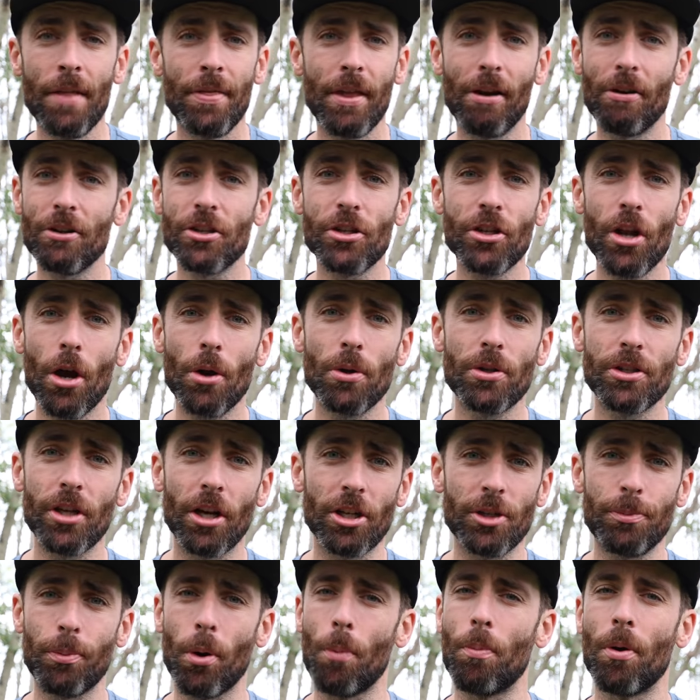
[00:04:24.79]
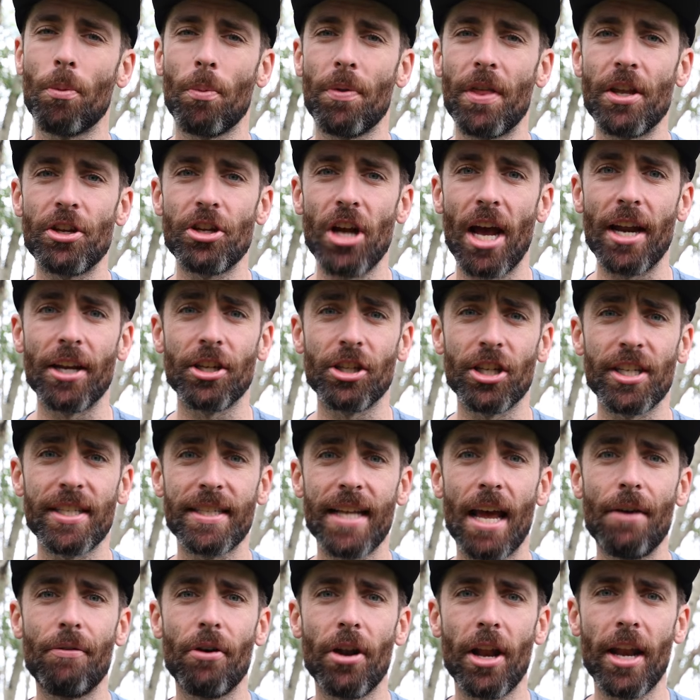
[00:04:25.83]
There is no such problem with the Challenger
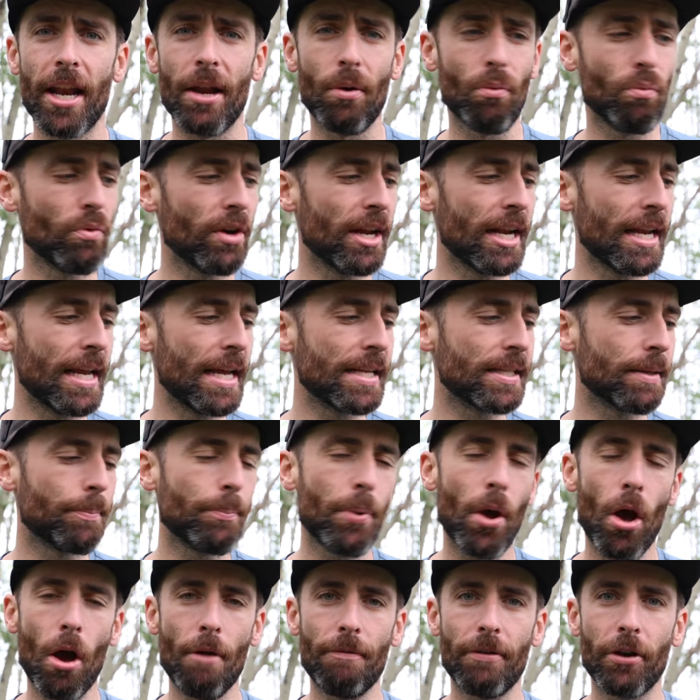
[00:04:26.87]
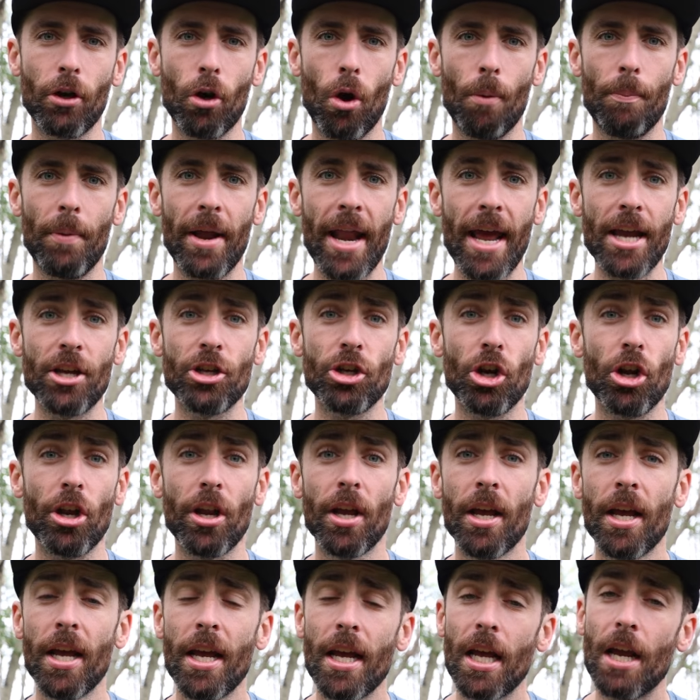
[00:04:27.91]
7, and it really is a perfect
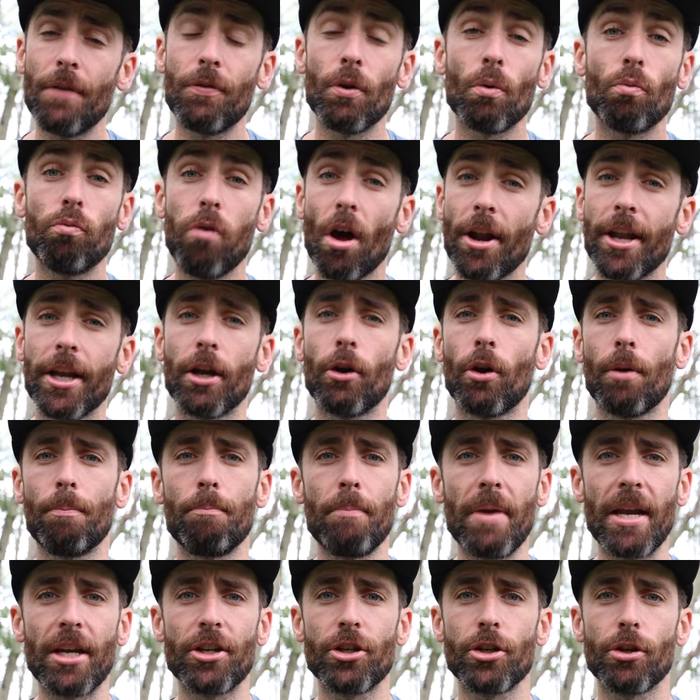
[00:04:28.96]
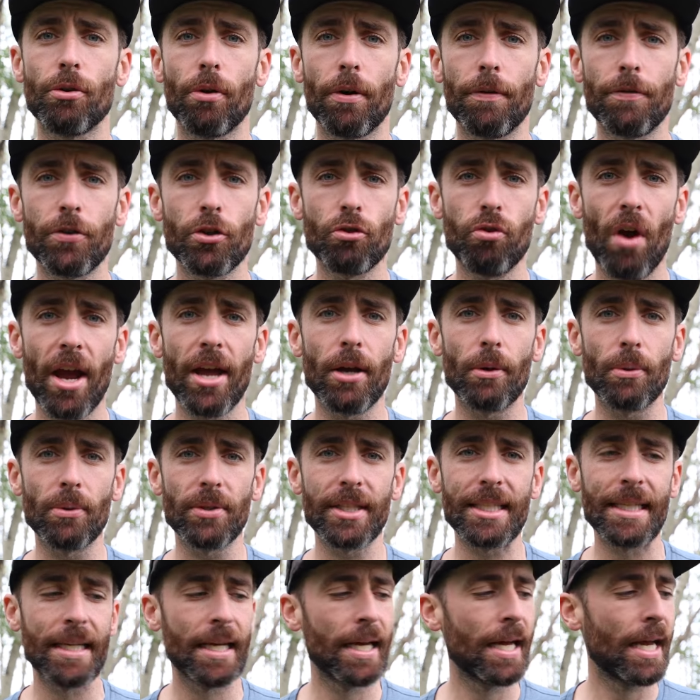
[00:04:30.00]
combination if you're running on a mixture of
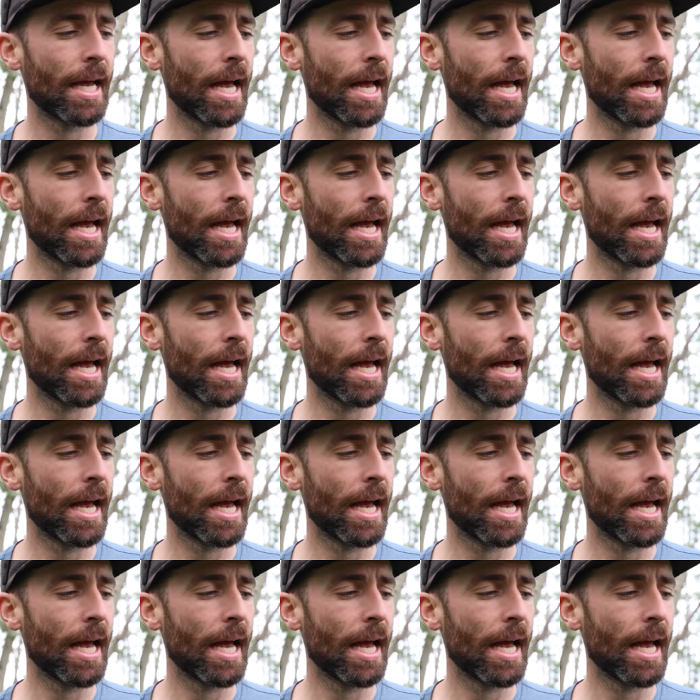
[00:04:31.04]
trails.